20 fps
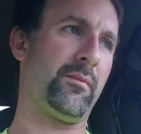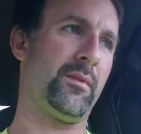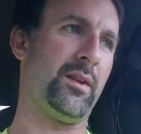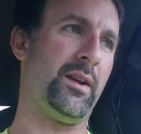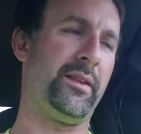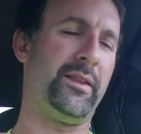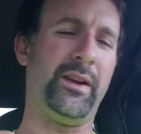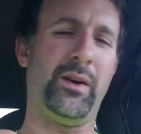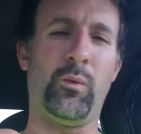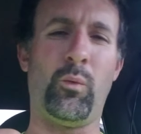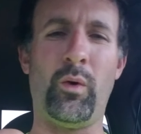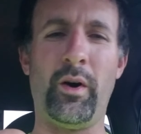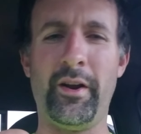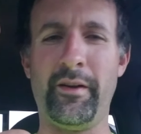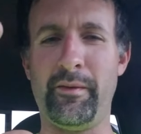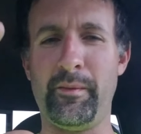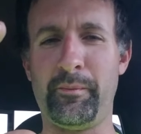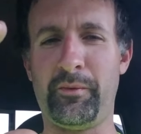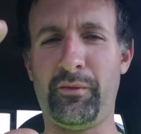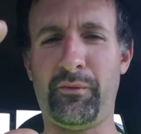think one
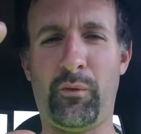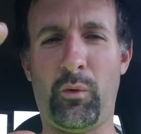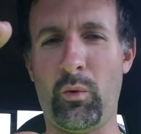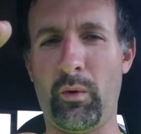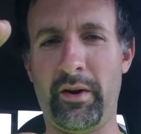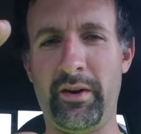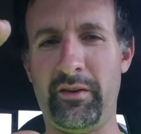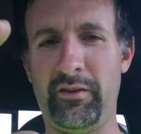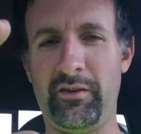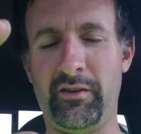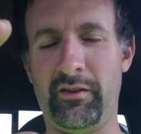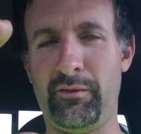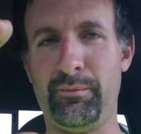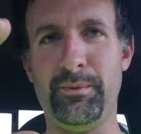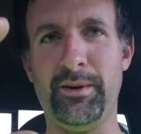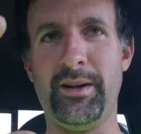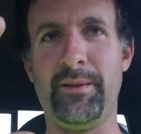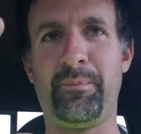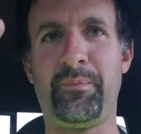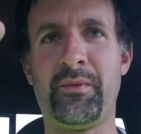of them's 4 inches,
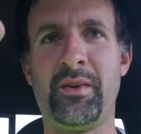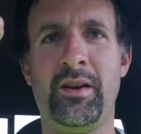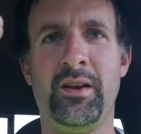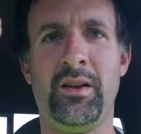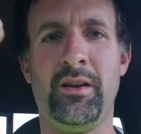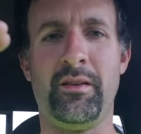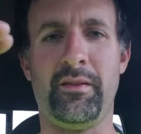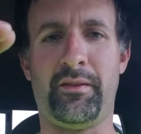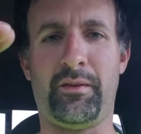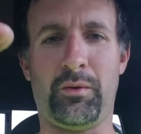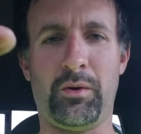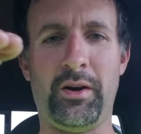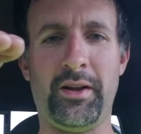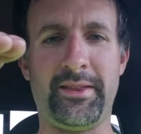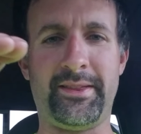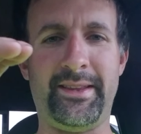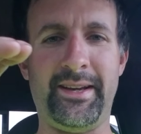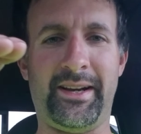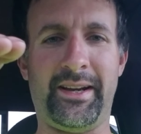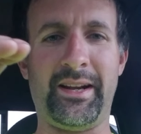but they're all
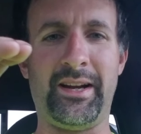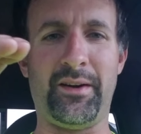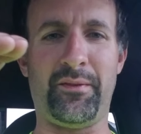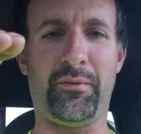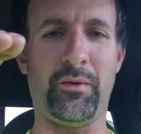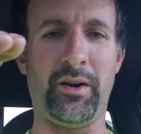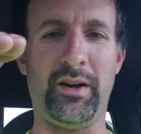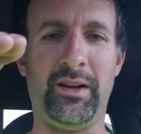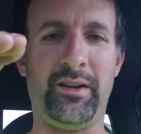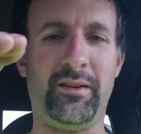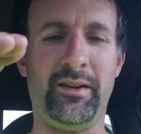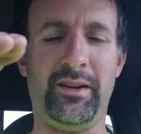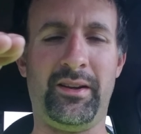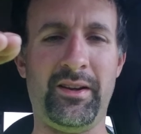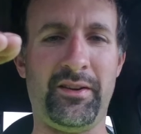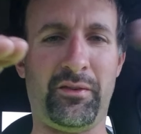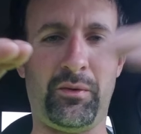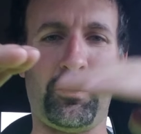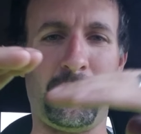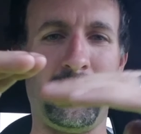thick enough where it
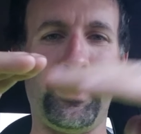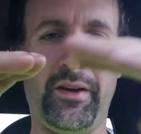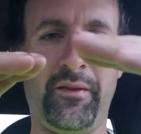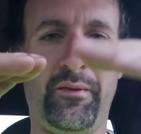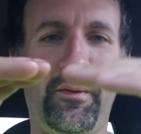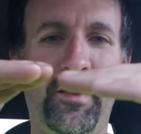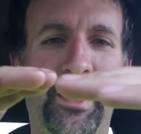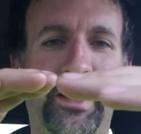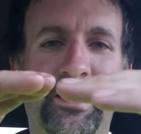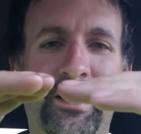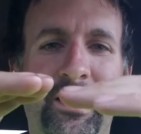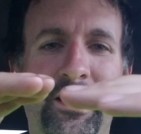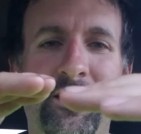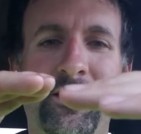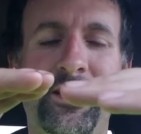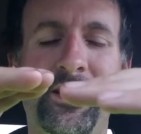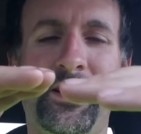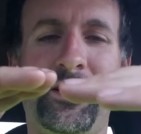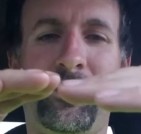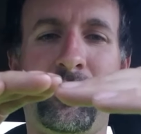doesn't really affect
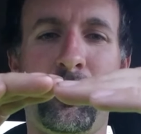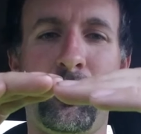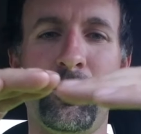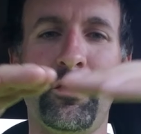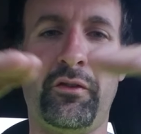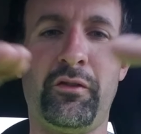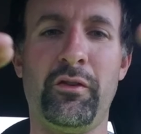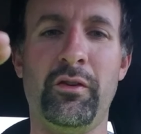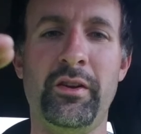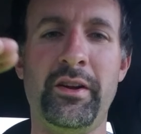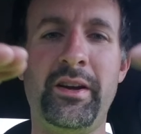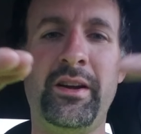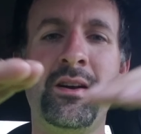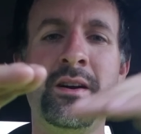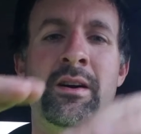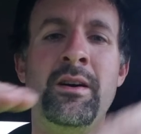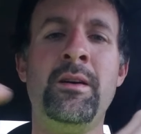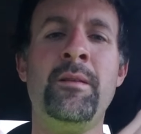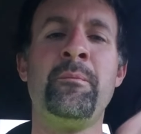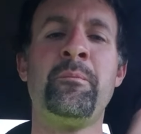anything crucially.
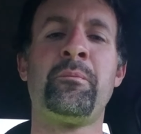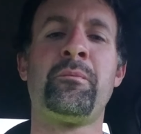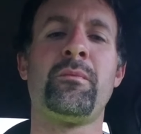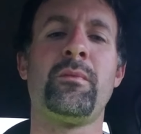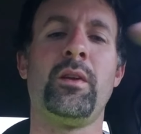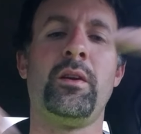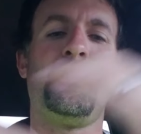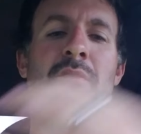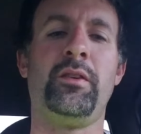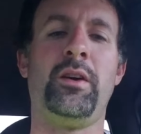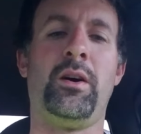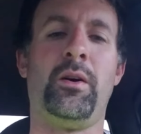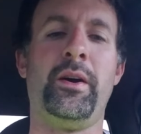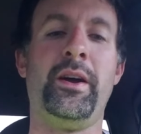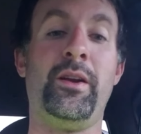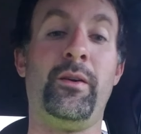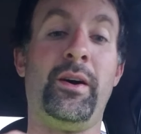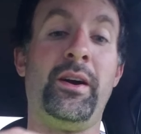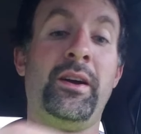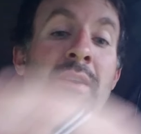So
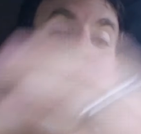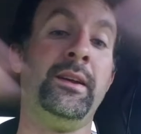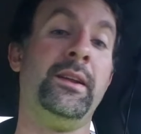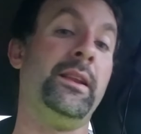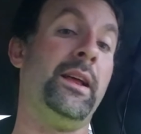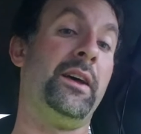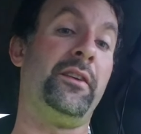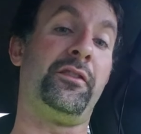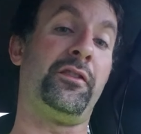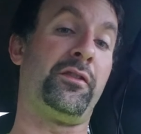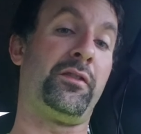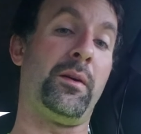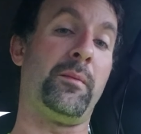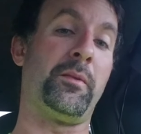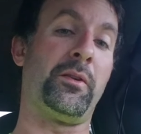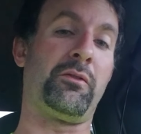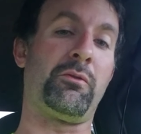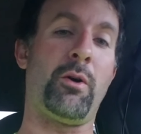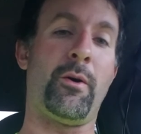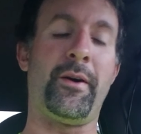anyway, that's just
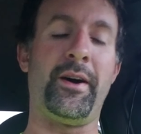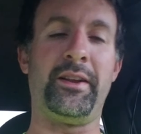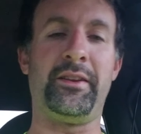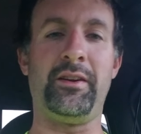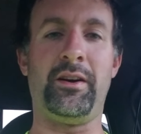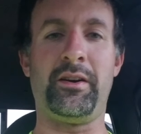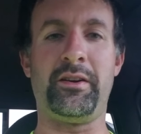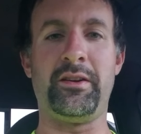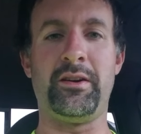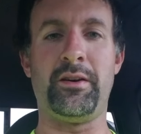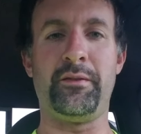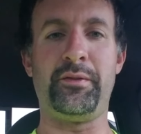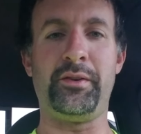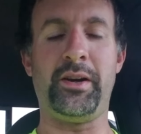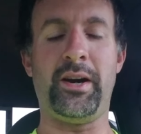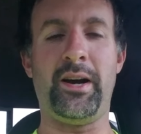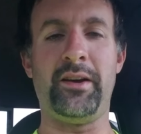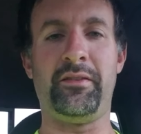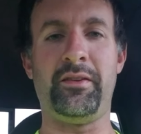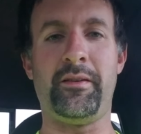something to throw out there. You know, if you
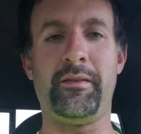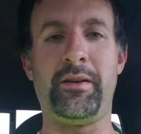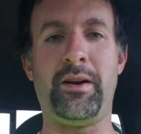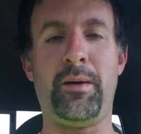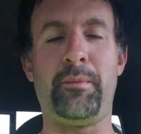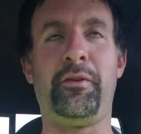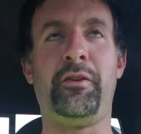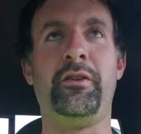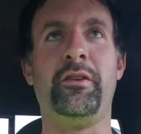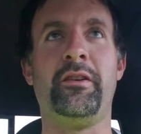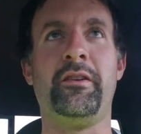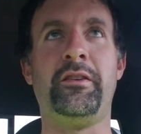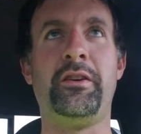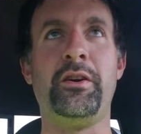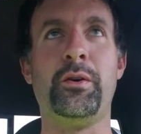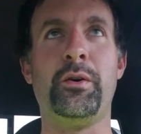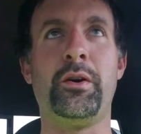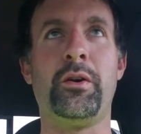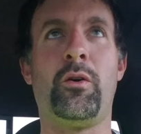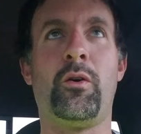guys have an opportunity to
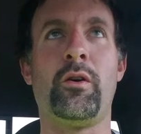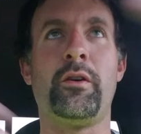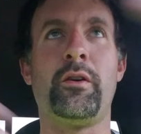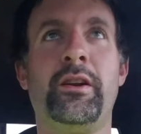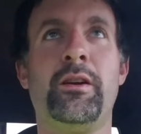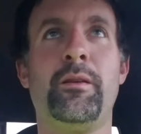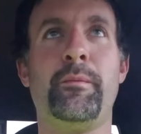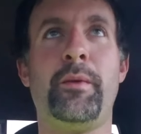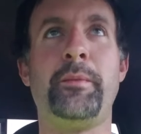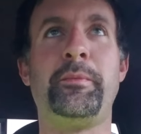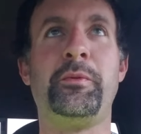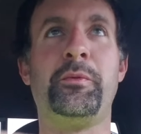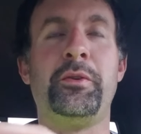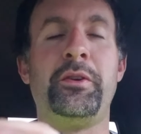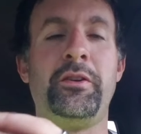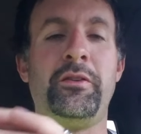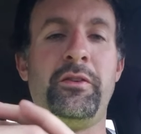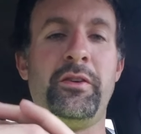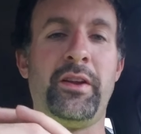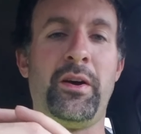do it, or, maybe
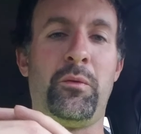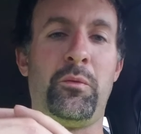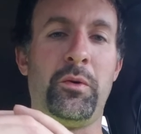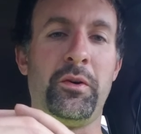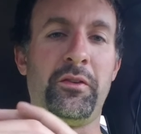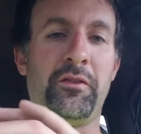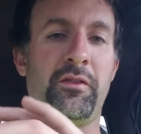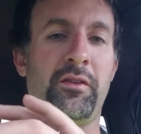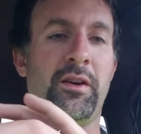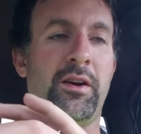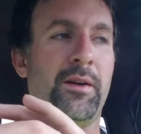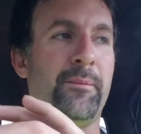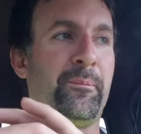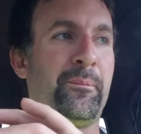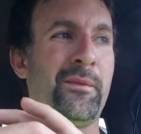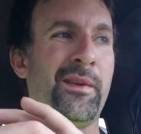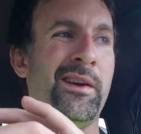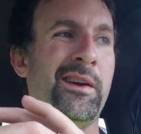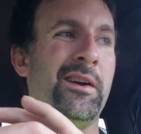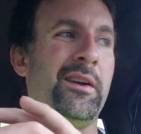when you do that once, you
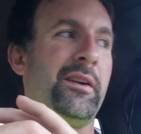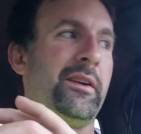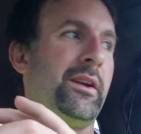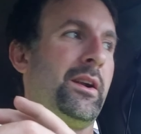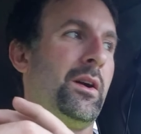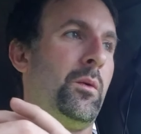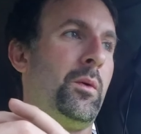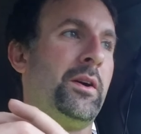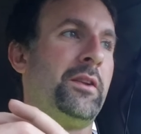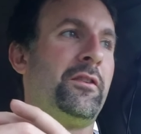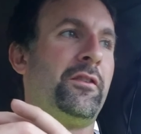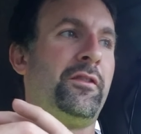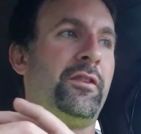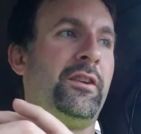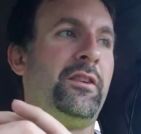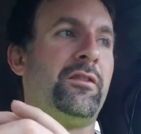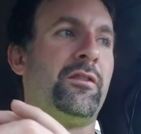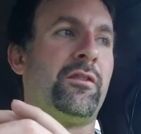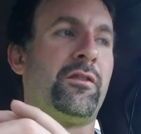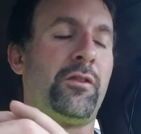know, once the
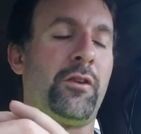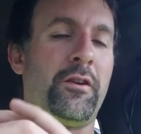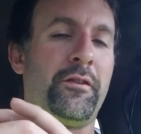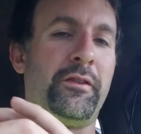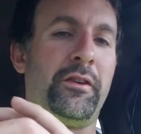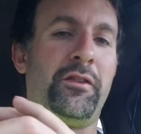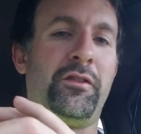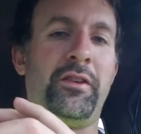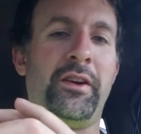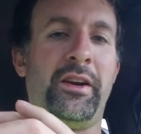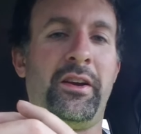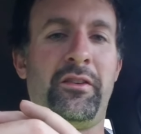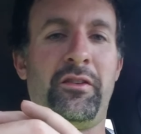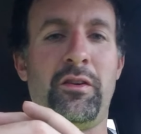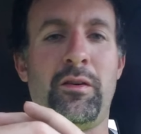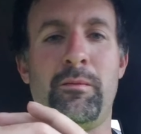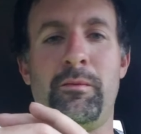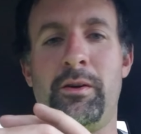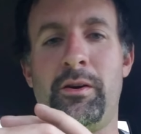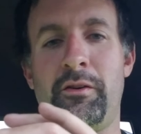season's service, take it to
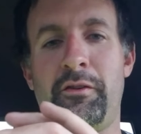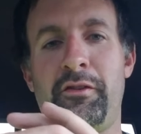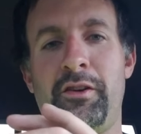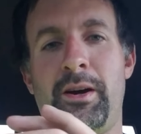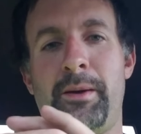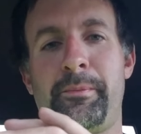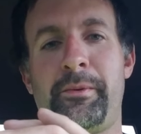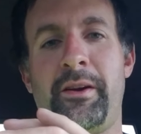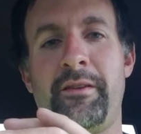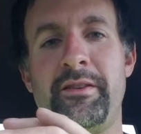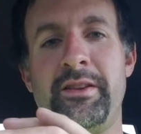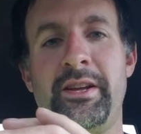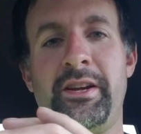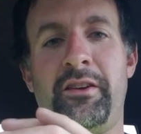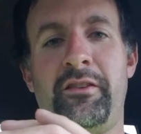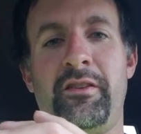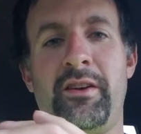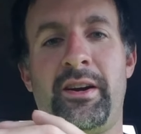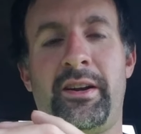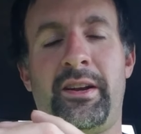your mower shop, get everything
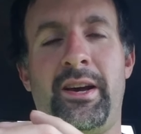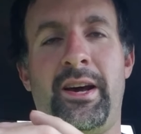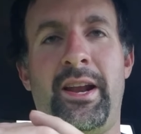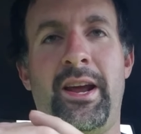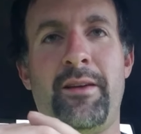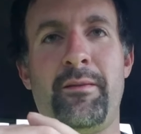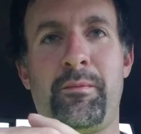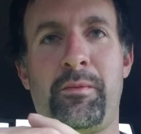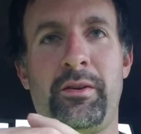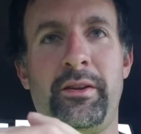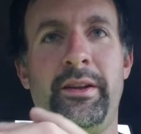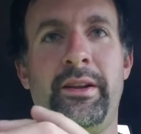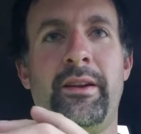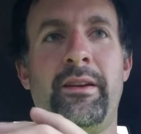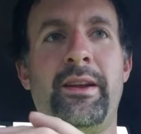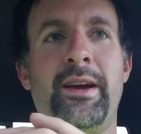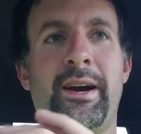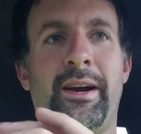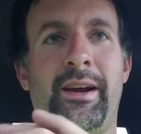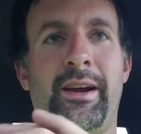checked out, have them clean the
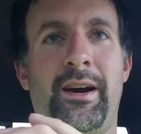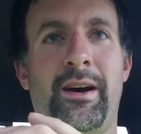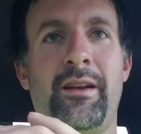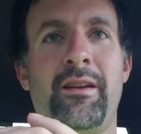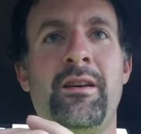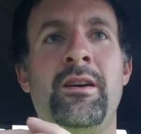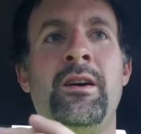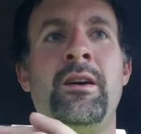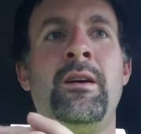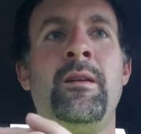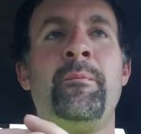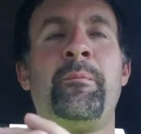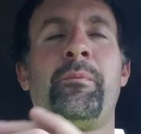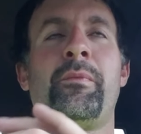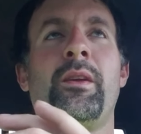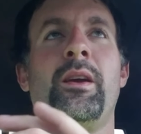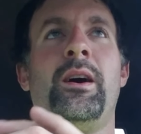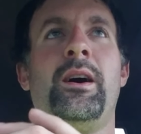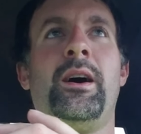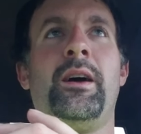deck out.
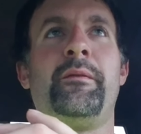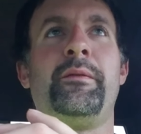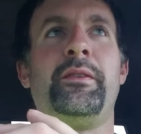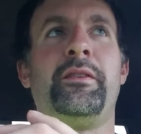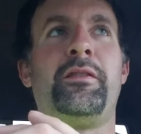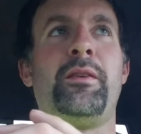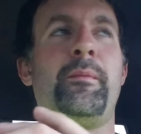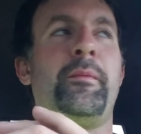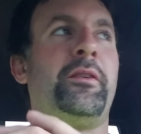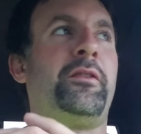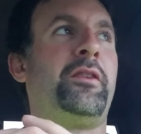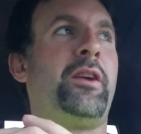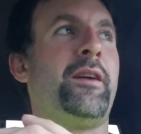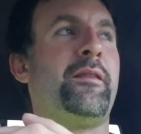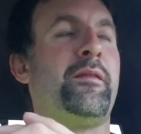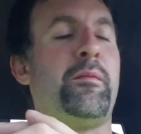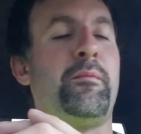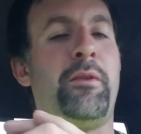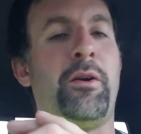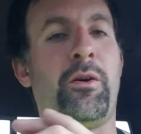If it's something that you
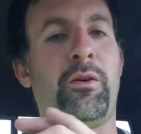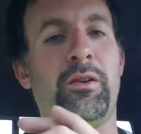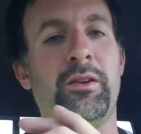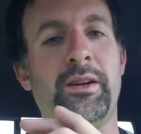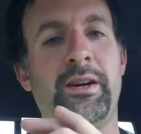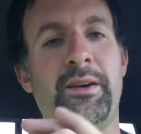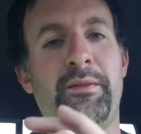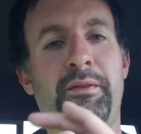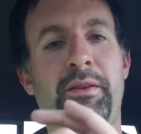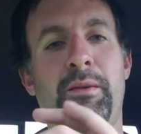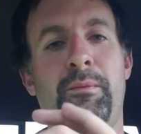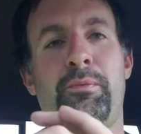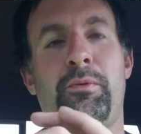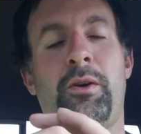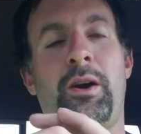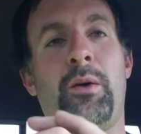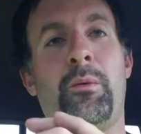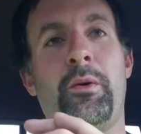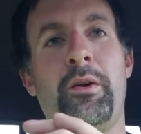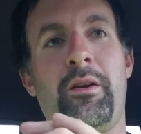have a mower lift, it
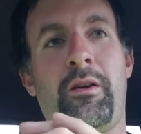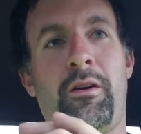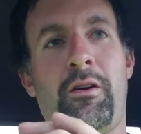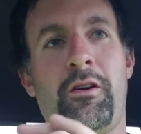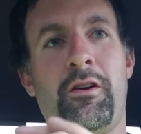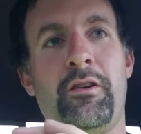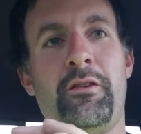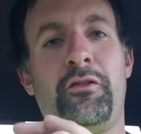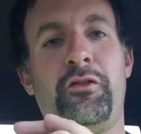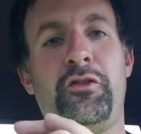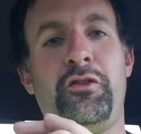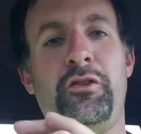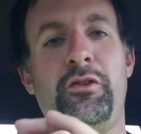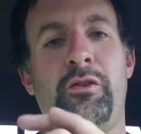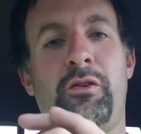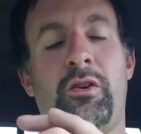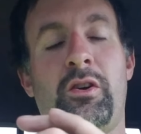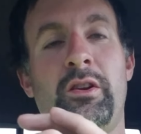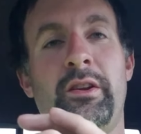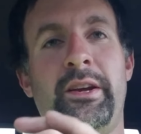probably wouldn't hurt
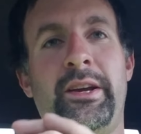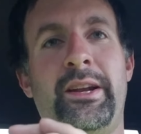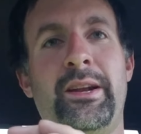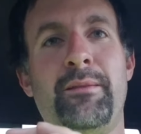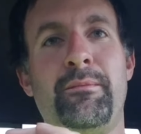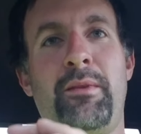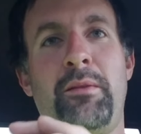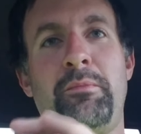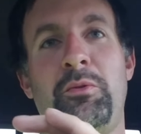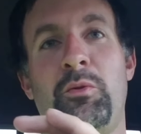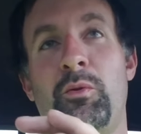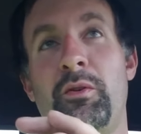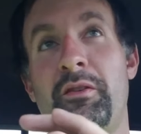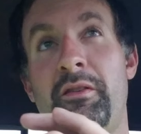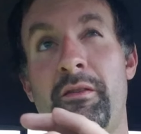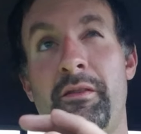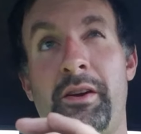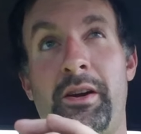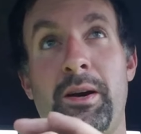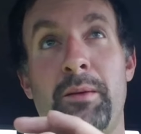to clean it maybe once
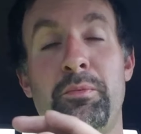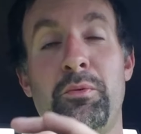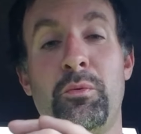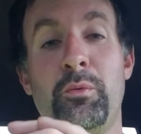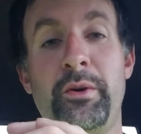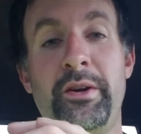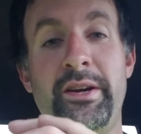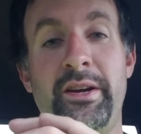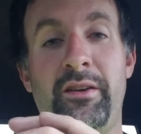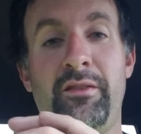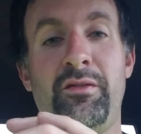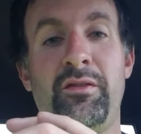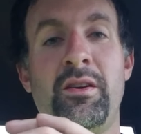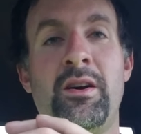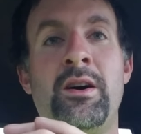every couple weeks.